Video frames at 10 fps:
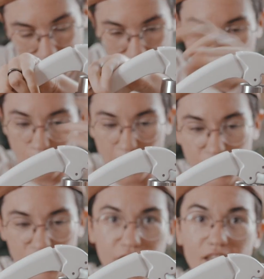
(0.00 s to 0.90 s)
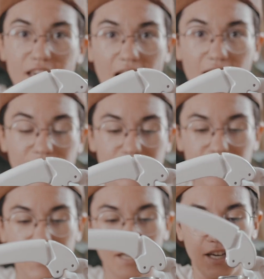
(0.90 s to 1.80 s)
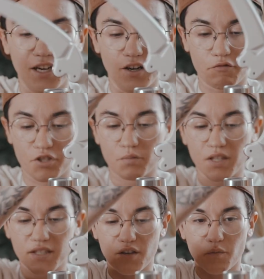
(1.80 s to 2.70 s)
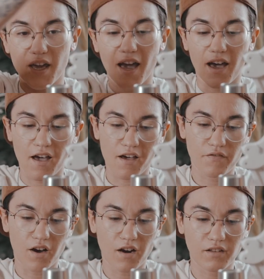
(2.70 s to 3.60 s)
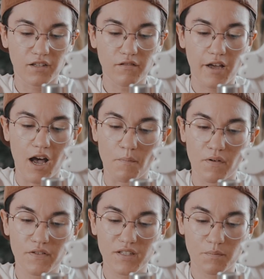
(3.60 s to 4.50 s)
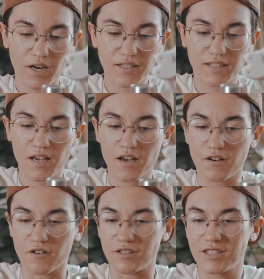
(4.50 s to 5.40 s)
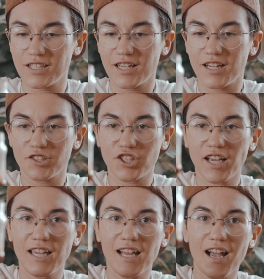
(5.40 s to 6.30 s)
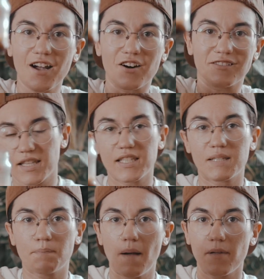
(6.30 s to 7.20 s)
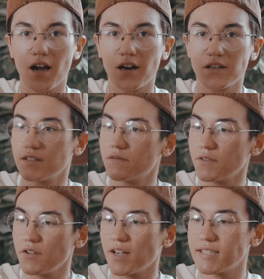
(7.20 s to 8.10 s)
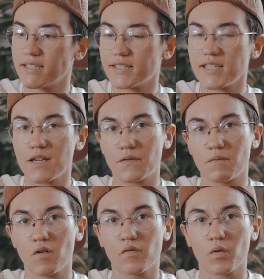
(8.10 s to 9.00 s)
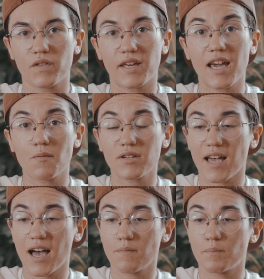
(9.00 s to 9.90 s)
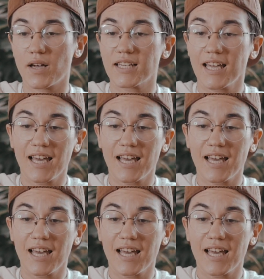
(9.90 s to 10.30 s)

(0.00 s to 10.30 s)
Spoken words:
and we've reached the end, which means that we have our little cup of espresso. Check it out. This is probably hard for you guys to see from over where the camera's at, but